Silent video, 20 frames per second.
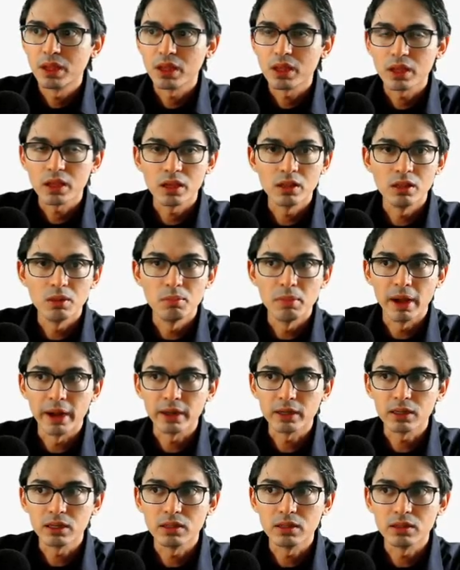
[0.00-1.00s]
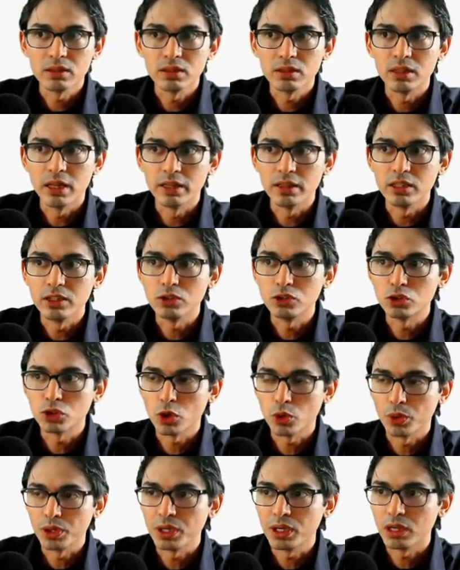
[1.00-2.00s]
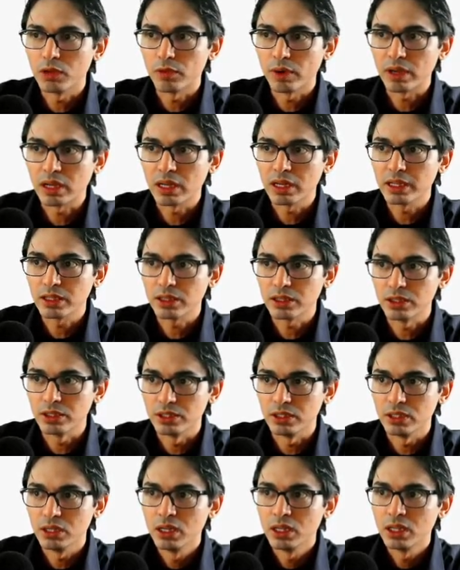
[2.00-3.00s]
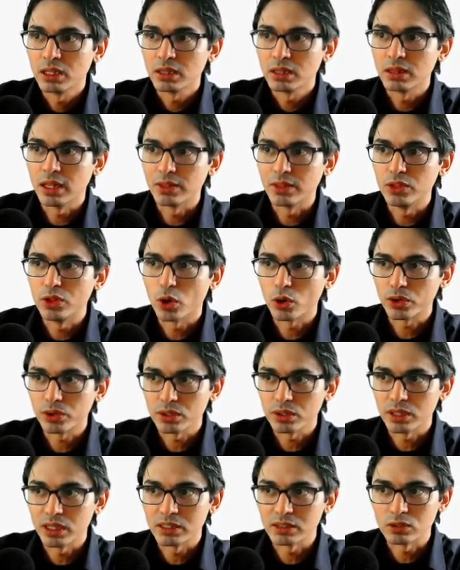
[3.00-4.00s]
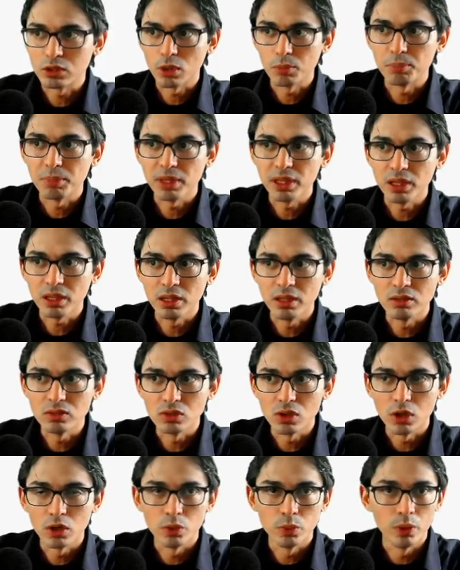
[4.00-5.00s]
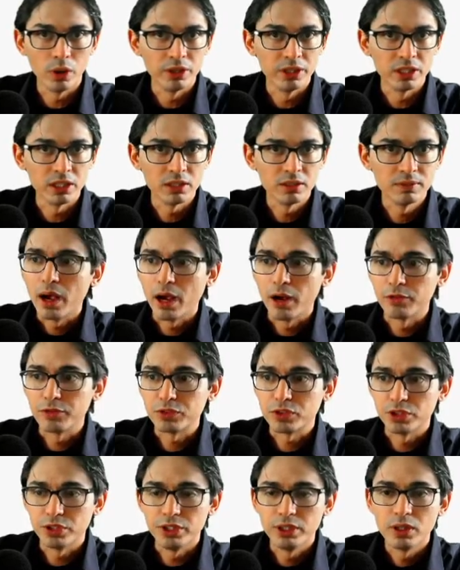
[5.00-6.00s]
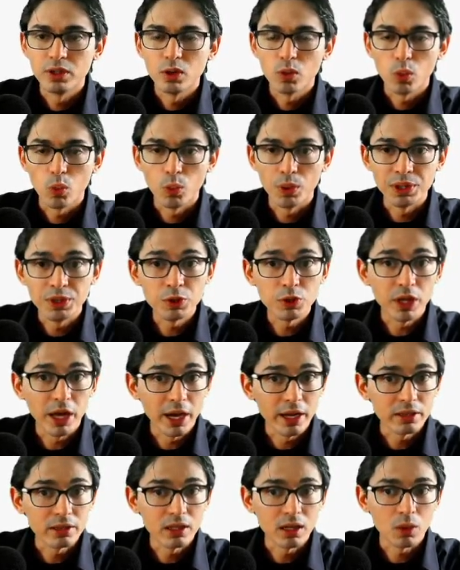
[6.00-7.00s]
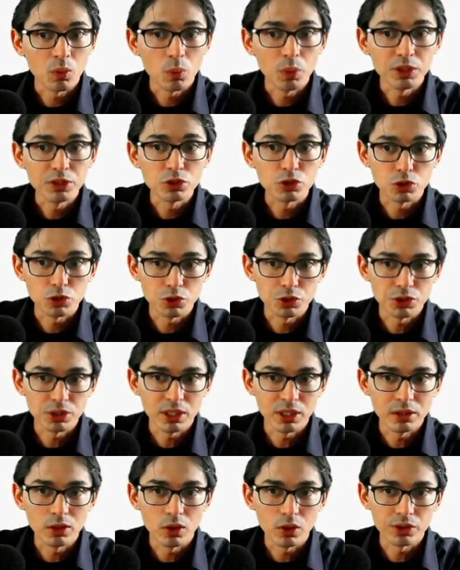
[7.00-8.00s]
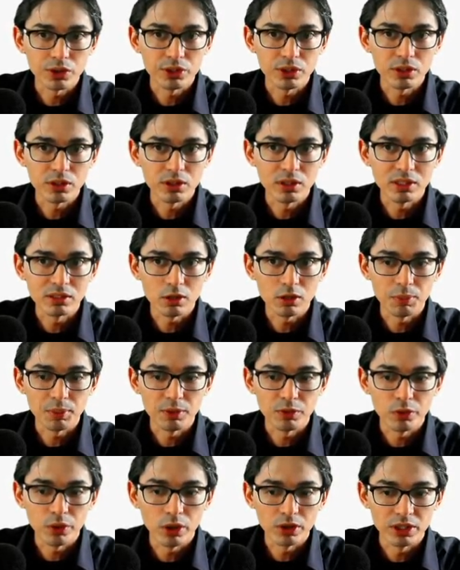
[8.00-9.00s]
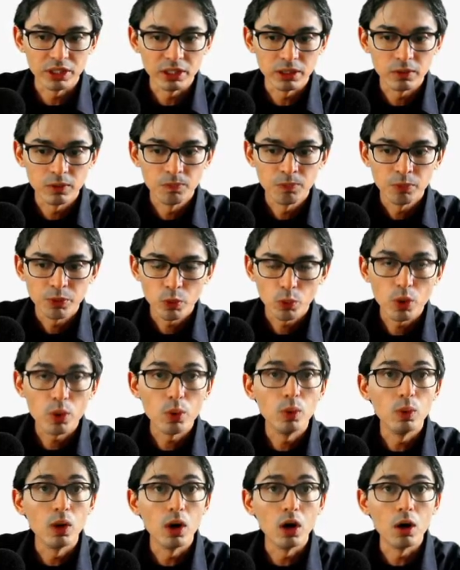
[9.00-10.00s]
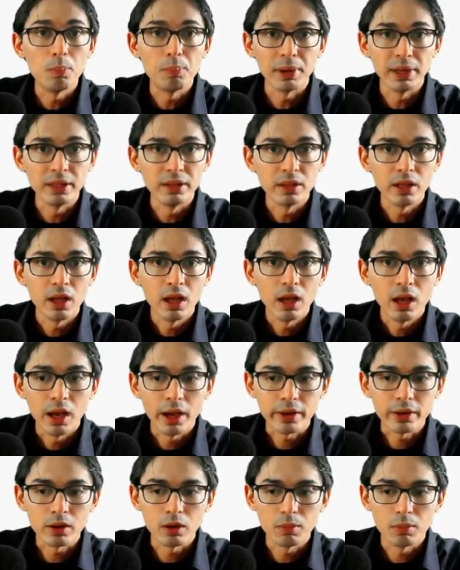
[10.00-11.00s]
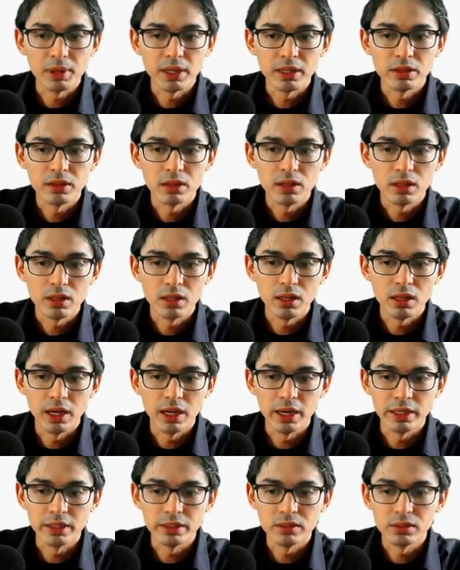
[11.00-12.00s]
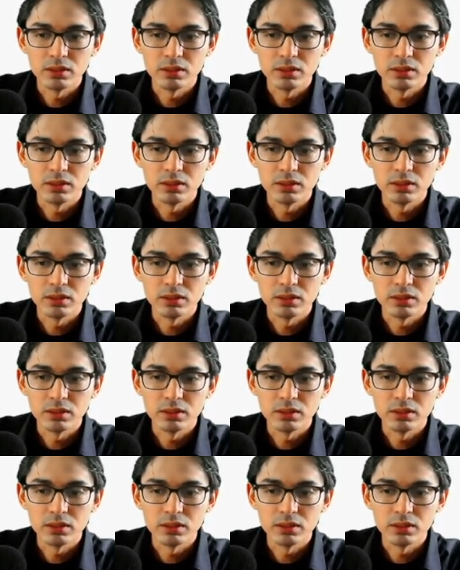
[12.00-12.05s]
in the Mac that is showing, if I click here, that Docker desktop is running. After we do that and we ensure that Docker desktop is running, we will open a command line